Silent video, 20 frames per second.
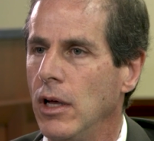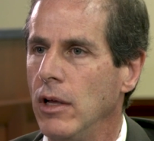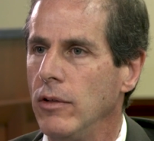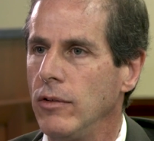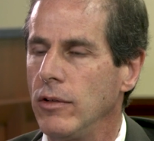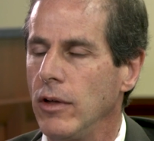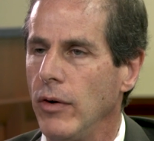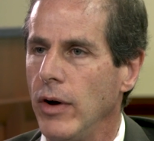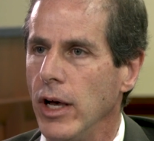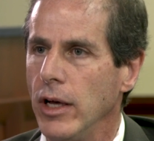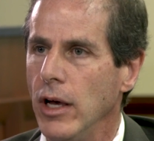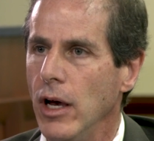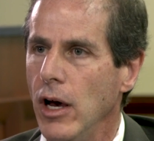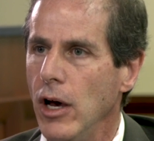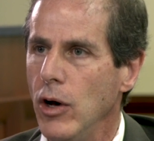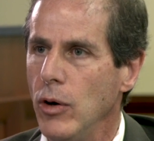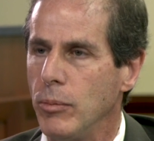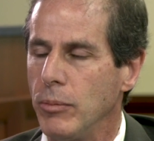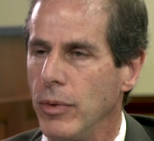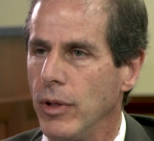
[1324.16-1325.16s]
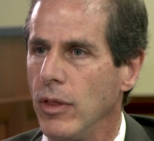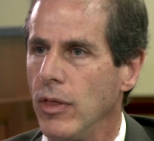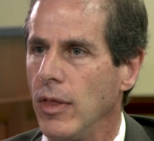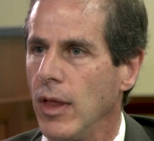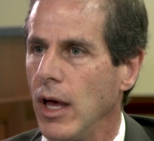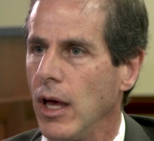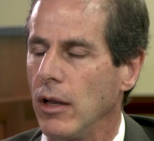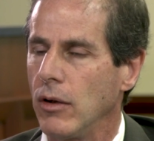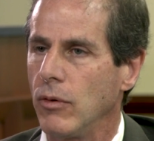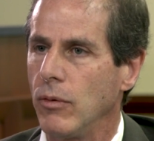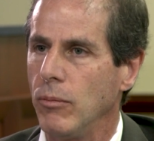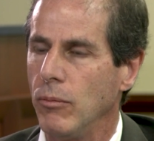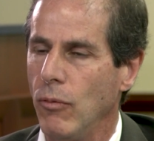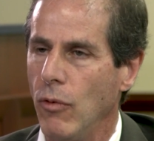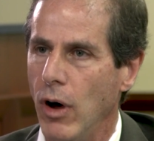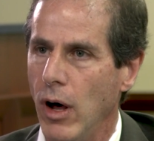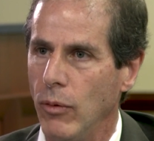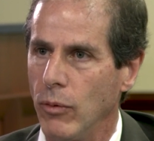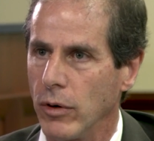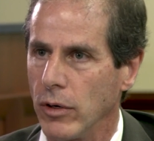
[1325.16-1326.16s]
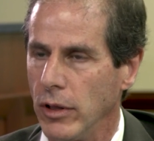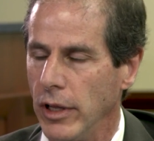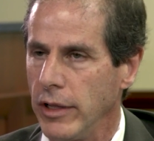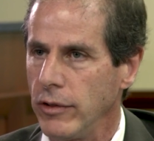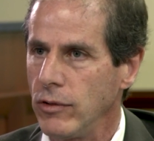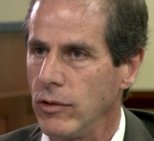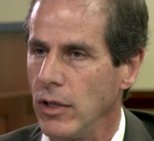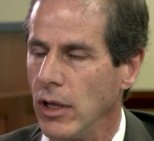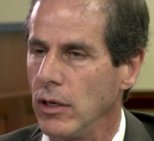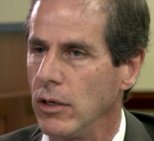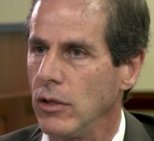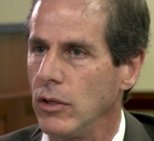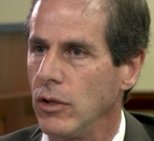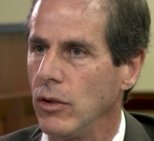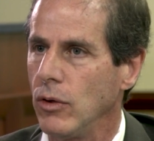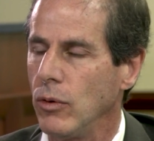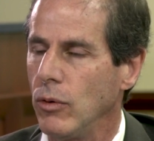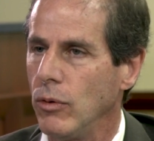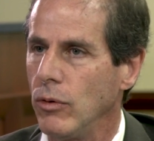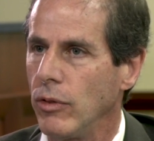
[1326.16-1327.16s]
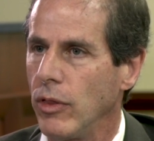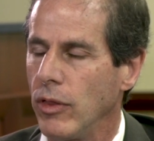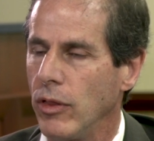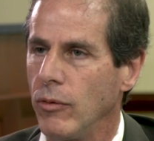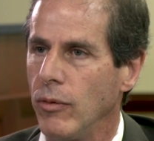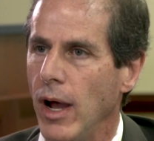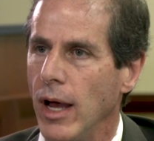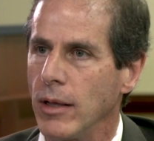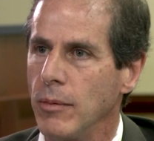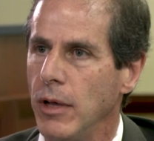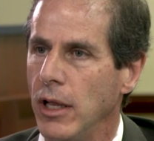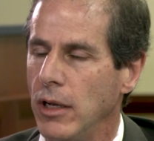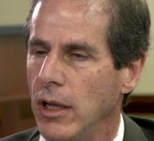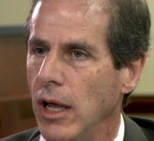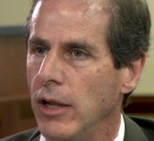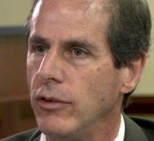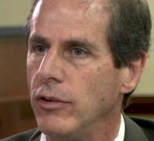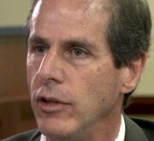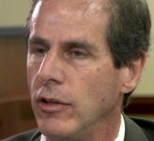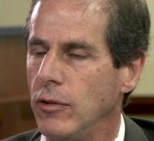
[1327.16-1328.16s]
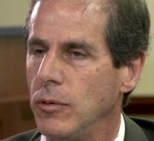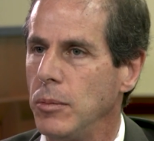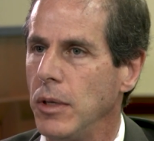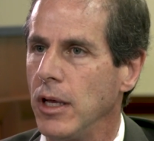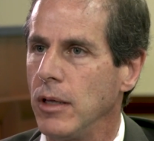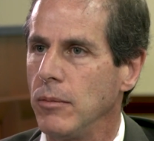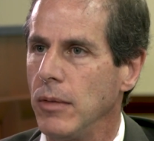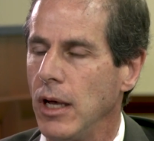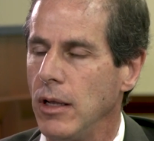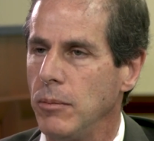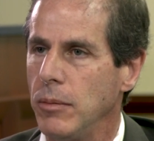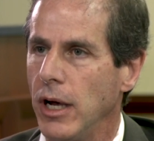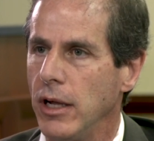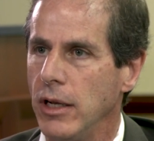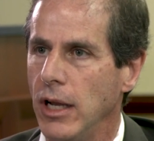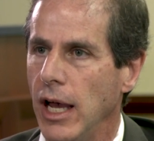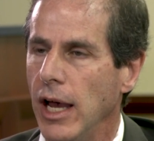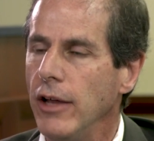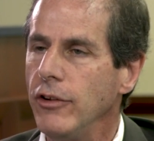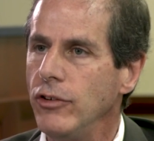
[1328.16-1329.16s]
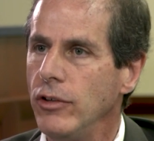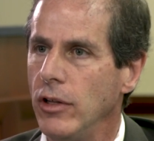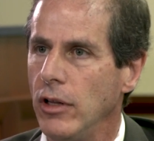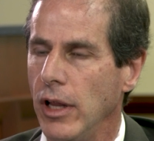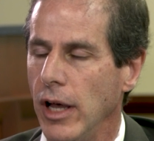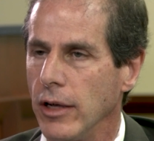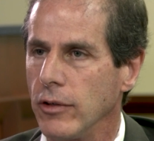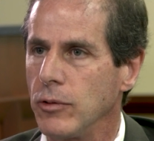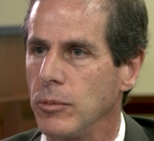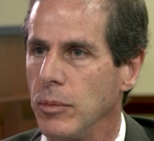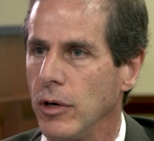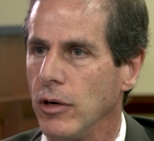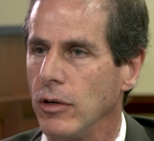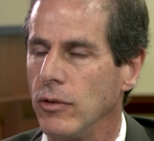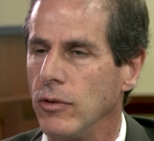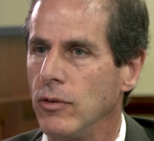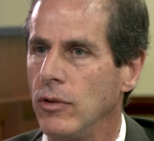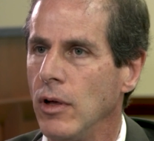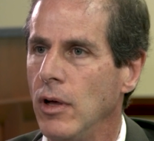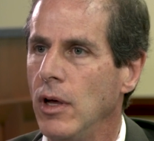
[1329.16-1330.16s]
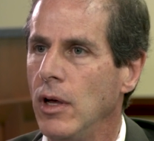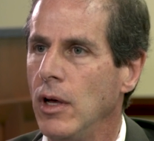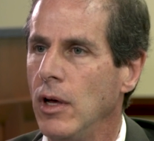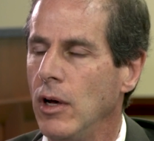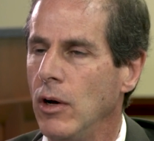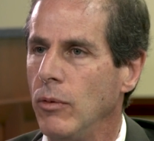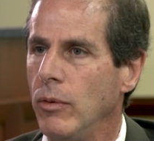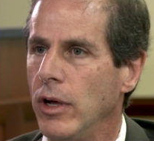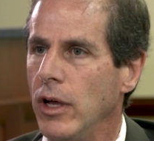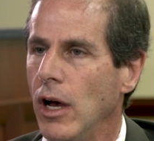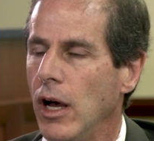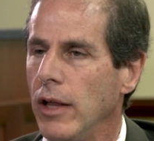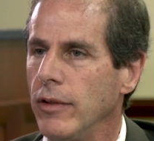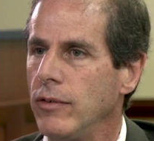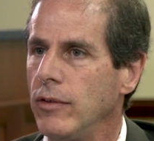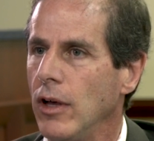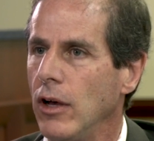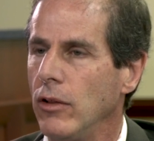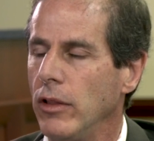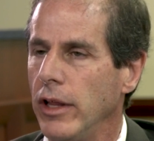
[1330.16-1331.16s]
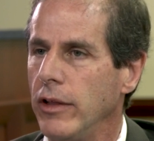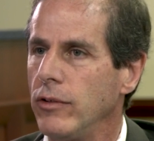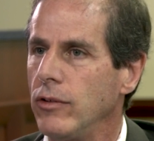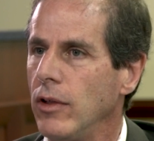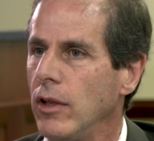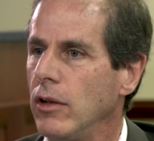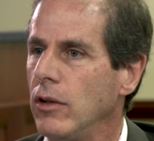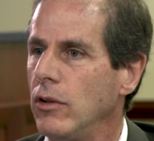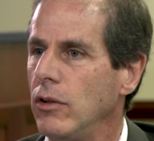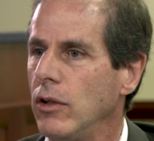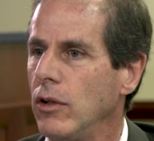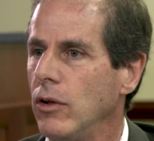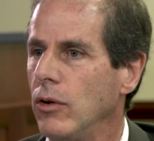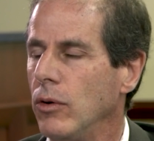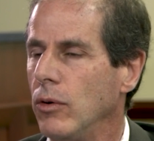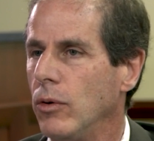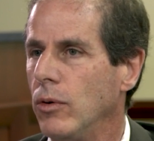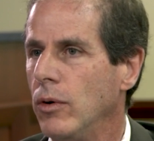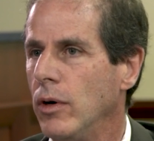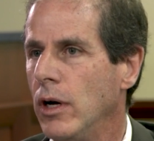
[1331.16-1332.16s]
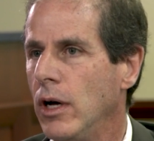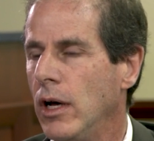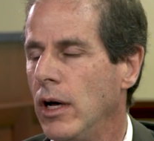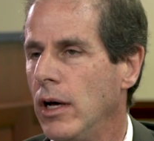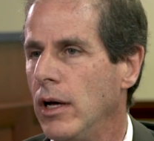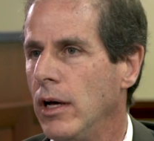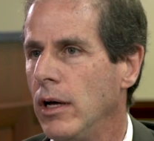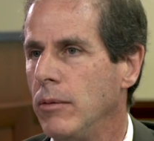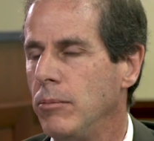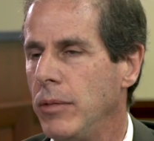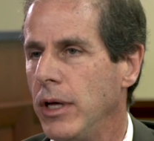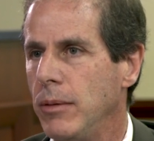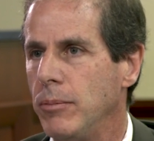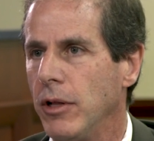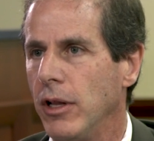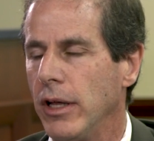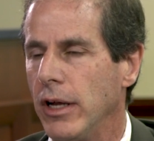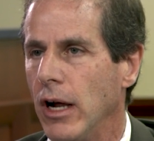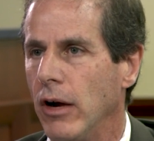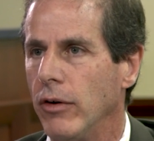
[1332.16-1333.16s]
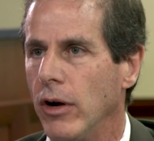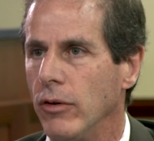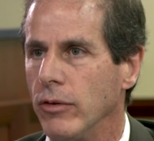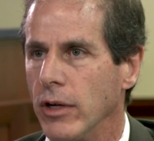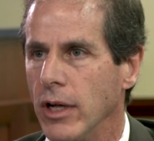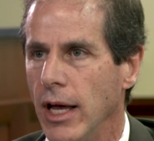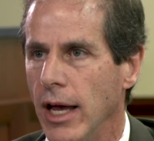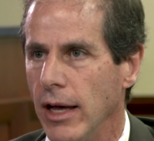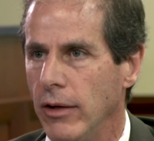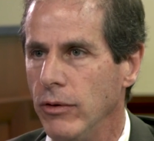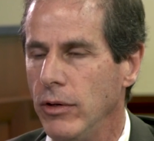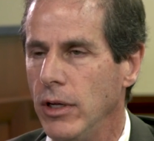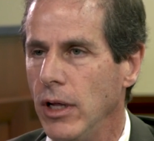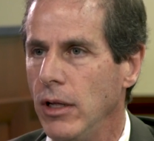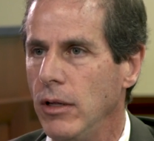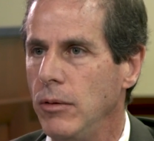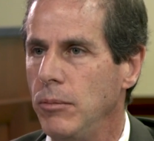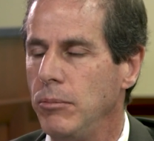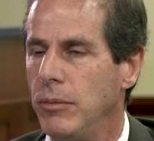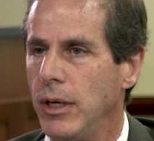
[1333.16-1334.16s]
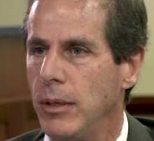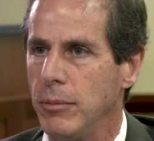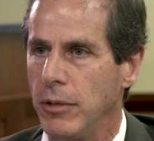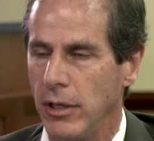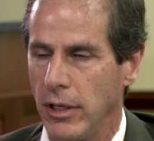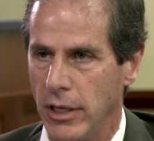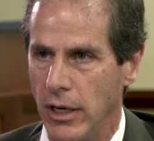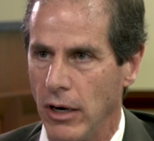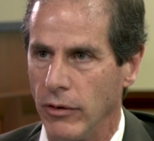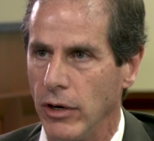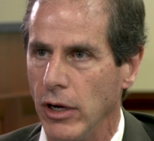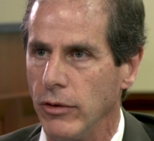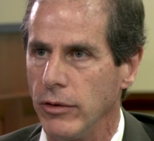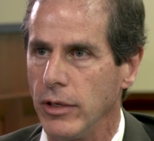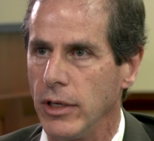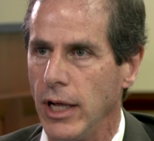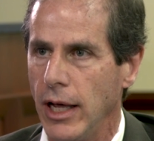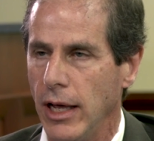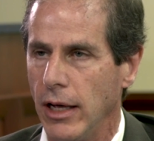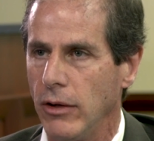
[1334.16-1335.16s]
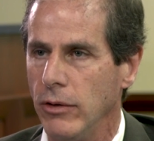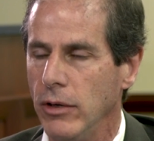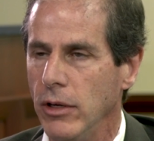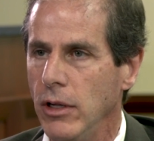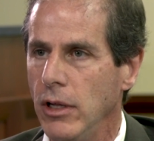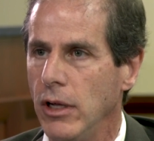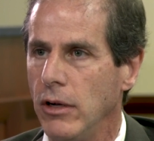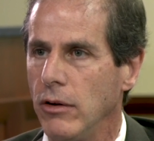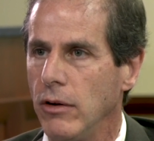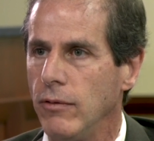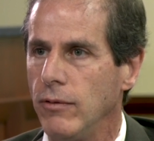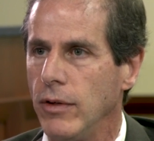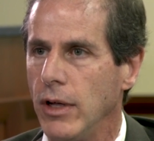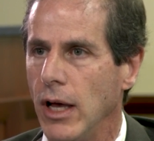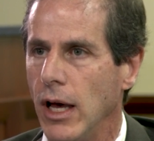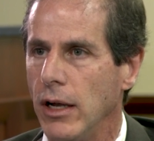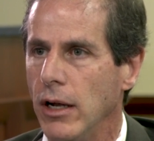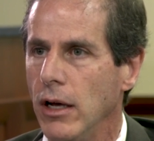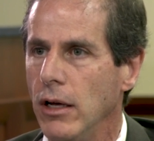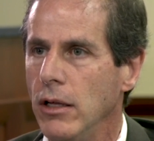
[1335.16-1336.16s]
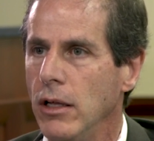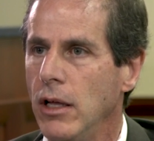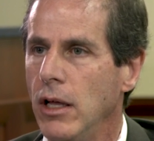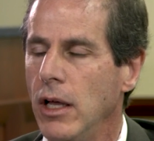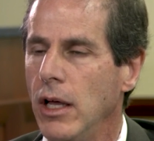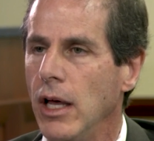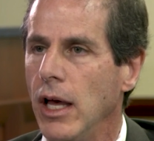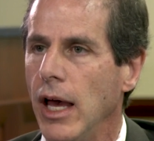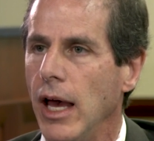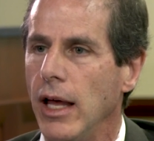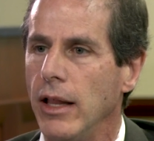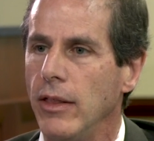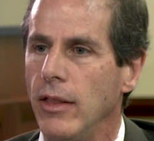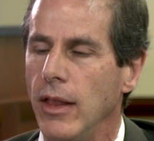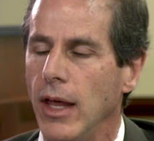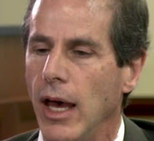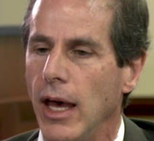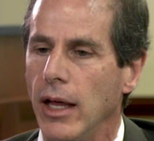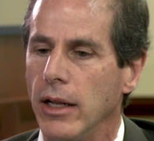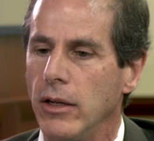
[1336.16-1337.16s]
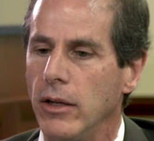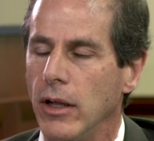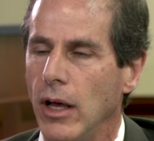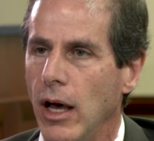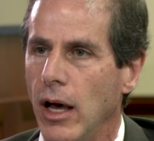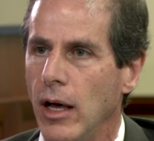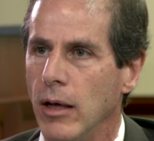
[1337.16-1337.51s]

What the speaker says: So I hope that while we're listening to the recommendations being made by national experts, we also listen to people in our own county, people in our own town here in Vienna, and that